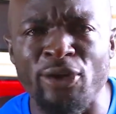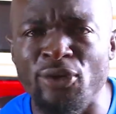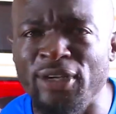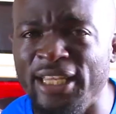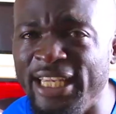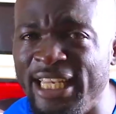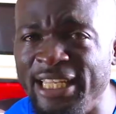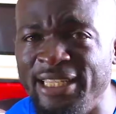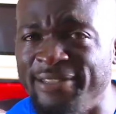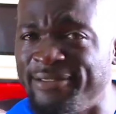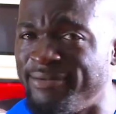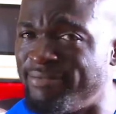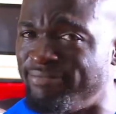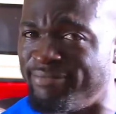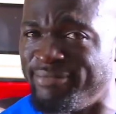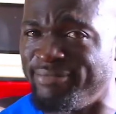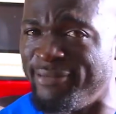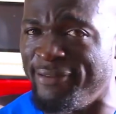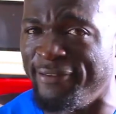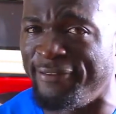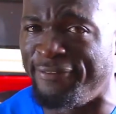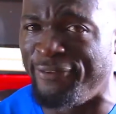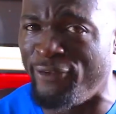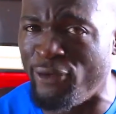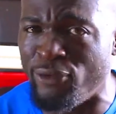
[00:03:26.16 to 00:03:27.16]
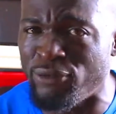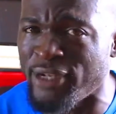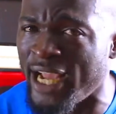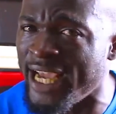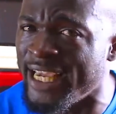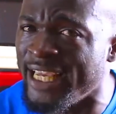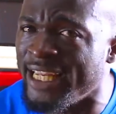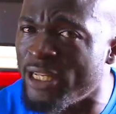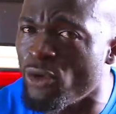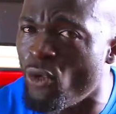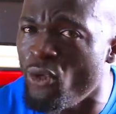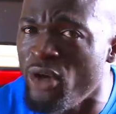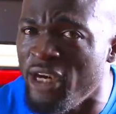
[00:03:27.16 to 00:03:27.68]
don't eat fruit,
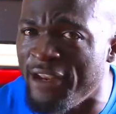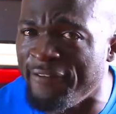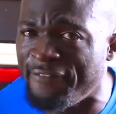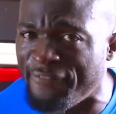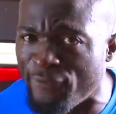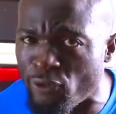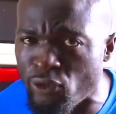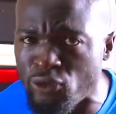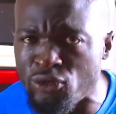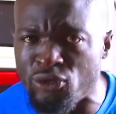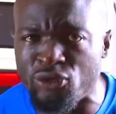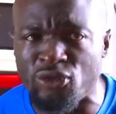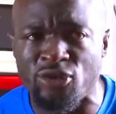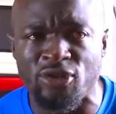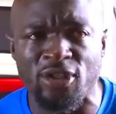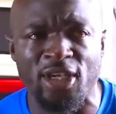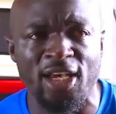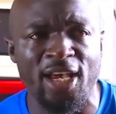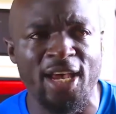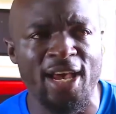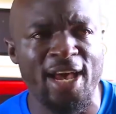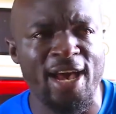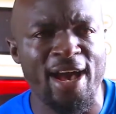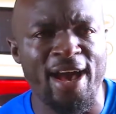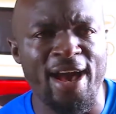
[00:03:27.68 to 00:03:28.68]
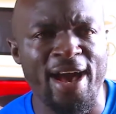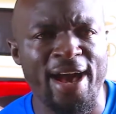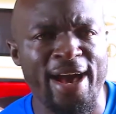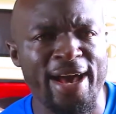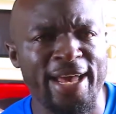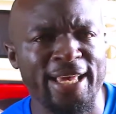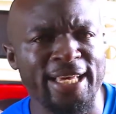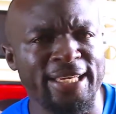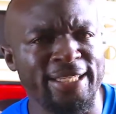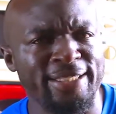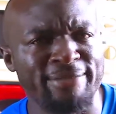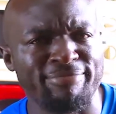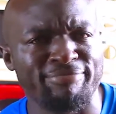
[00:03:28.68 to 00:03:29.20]
I eat only fruits.
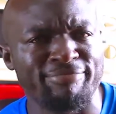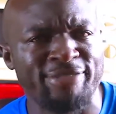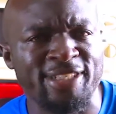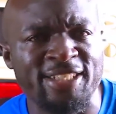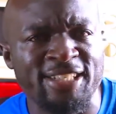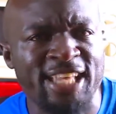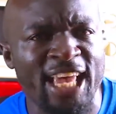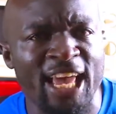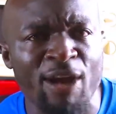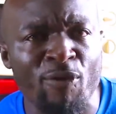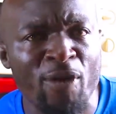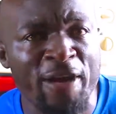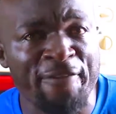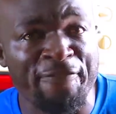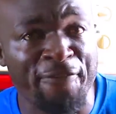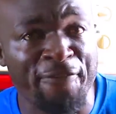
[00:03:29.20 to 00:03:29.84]
I stay away